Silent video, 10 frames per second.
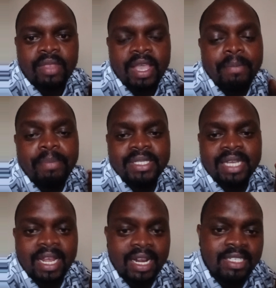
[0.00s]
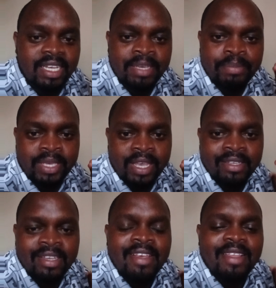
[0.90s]
M-Pesa Daraja API,
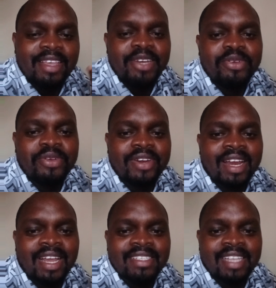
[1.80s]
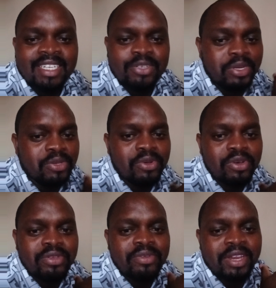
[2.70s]
then you realize that when you
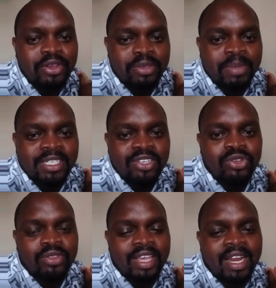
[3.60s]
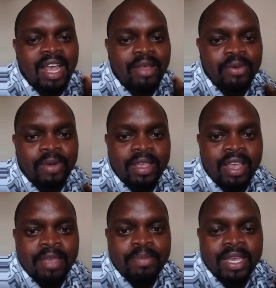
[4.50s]
go through the documentation, there are the
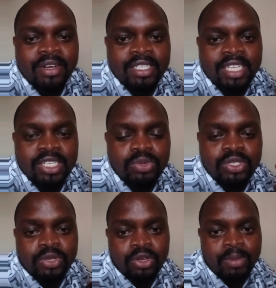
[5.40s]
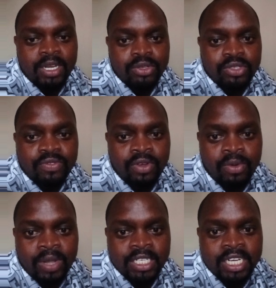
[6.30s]
IP addresses which we normally use for
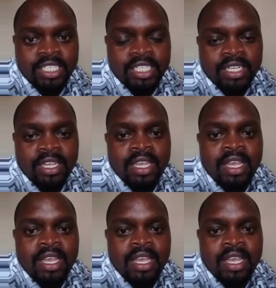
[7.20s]
whitelisting.